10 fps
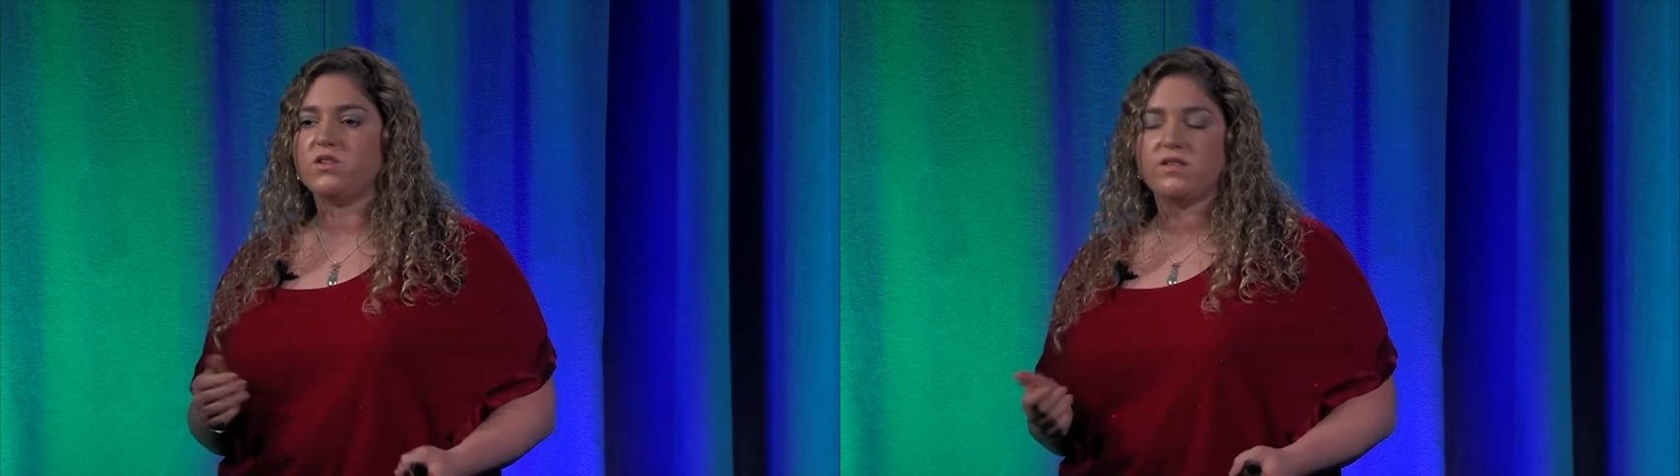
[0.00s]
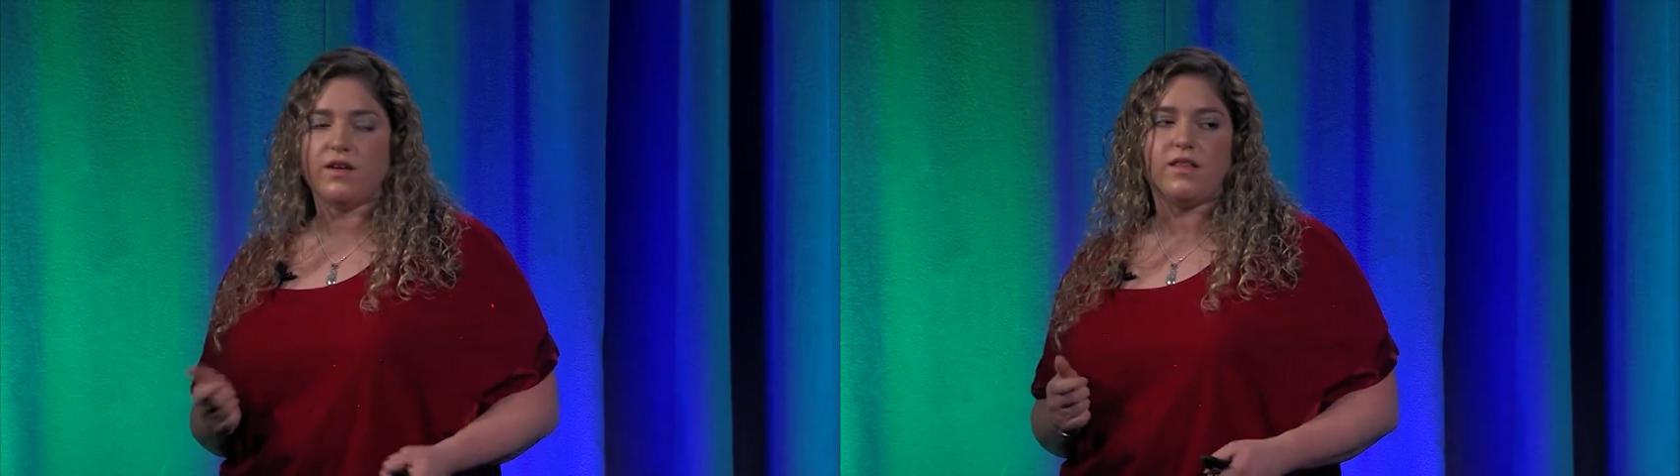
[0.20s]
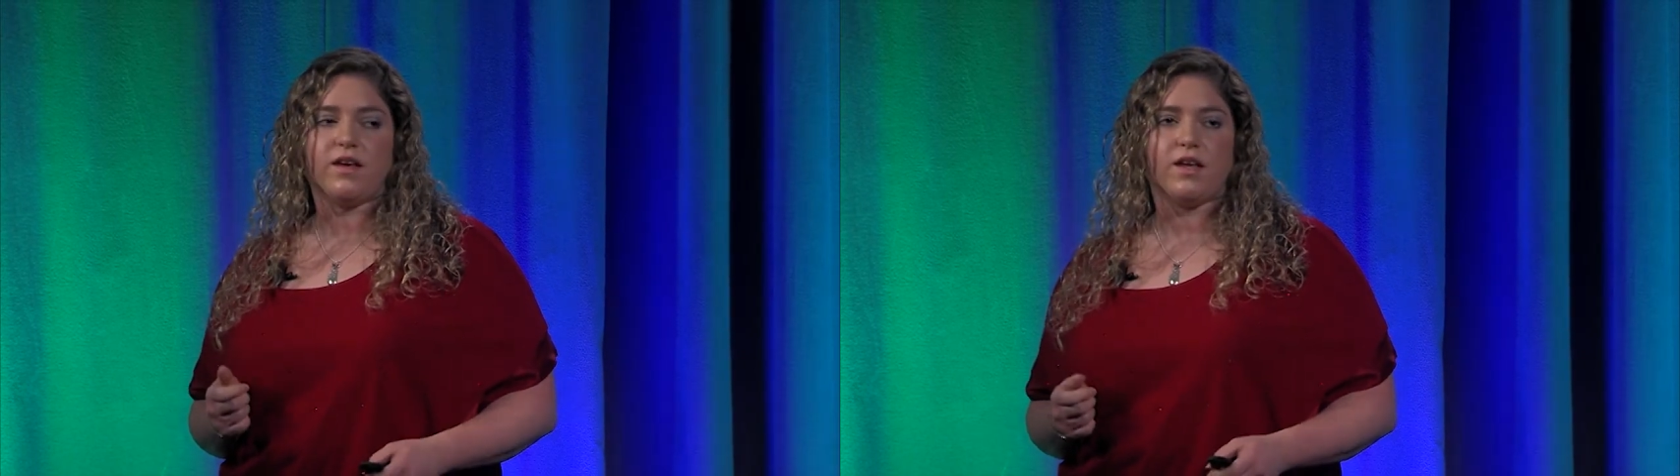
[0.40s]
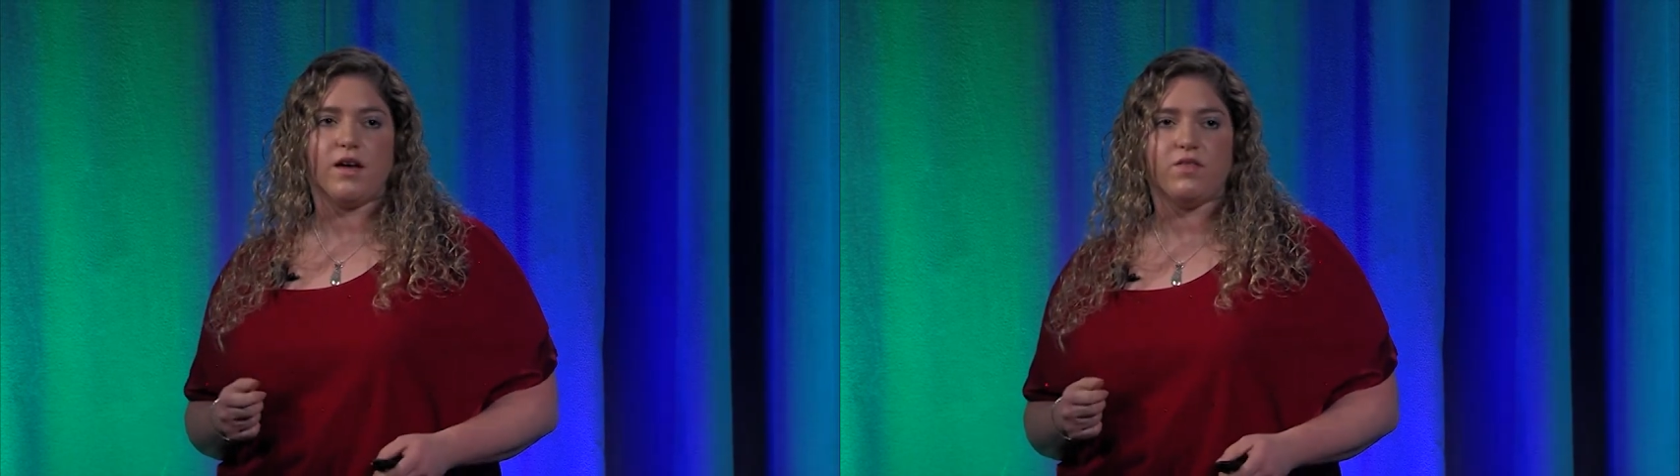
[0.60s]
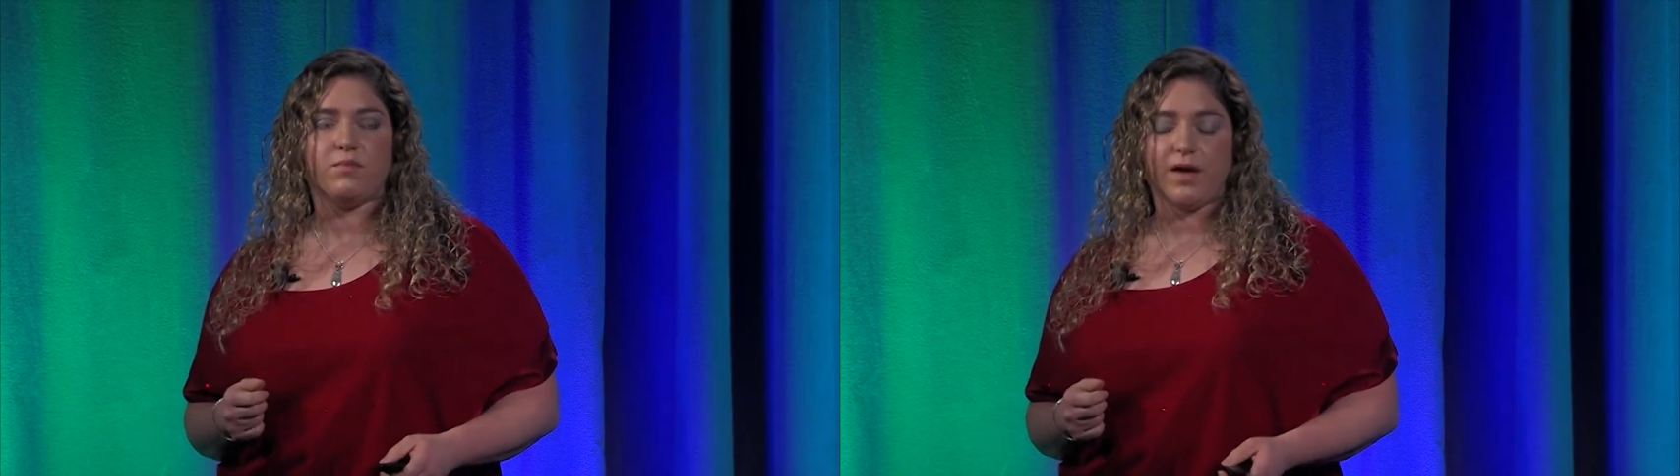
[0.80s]
just like they can
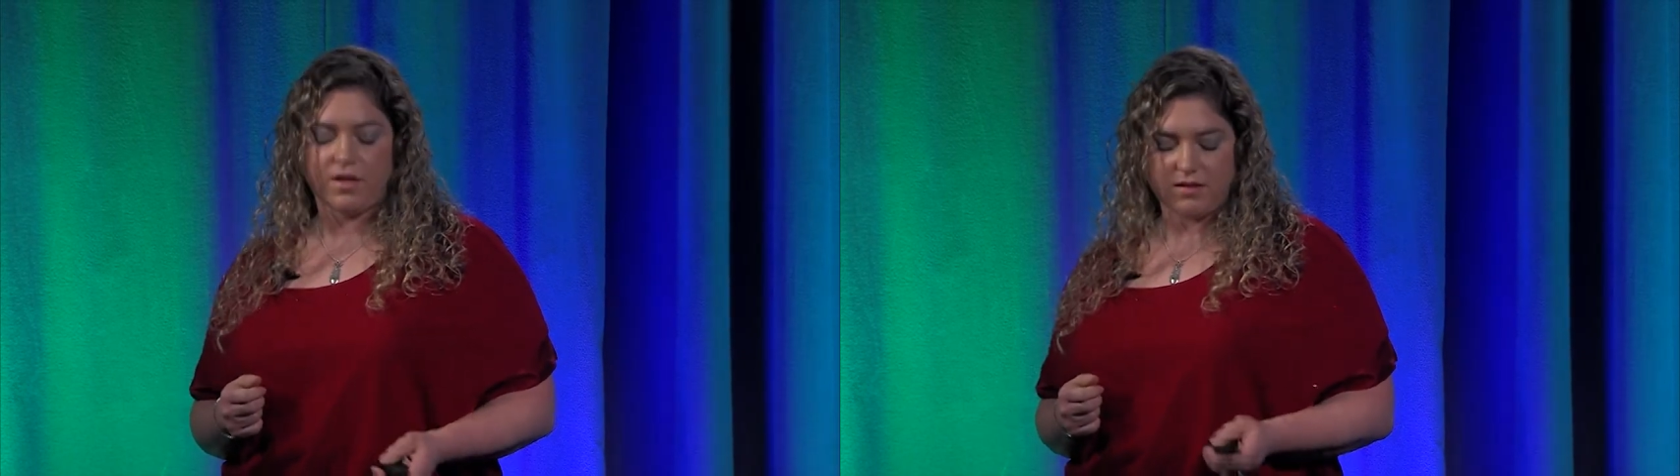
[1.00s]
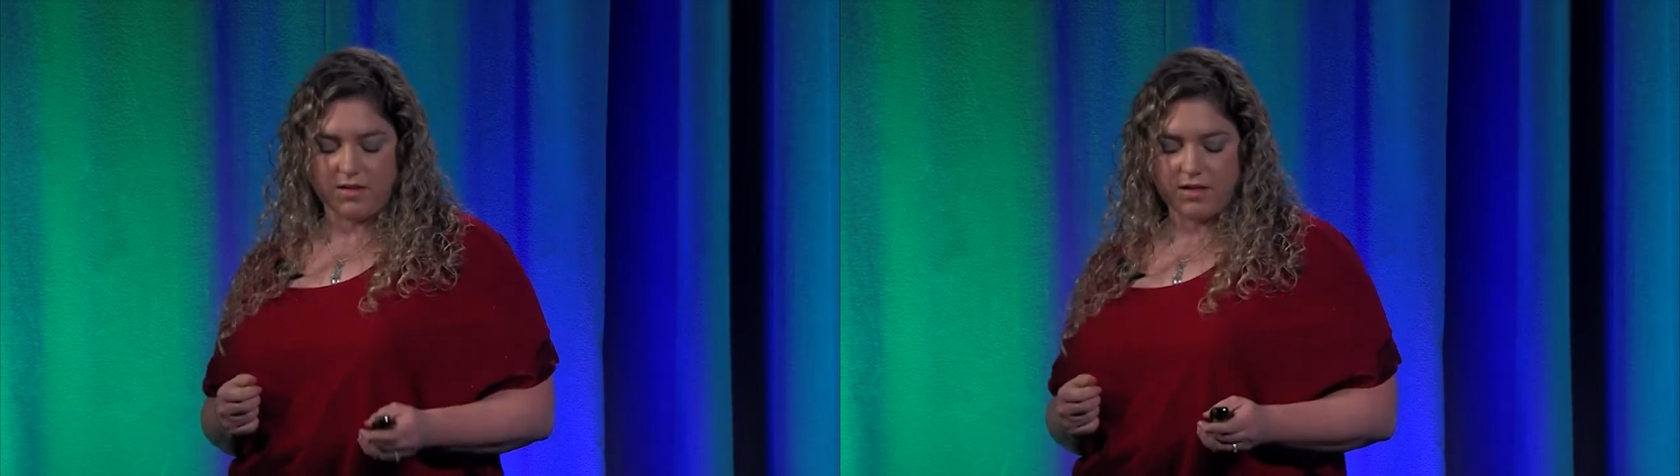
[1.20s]
have an impact on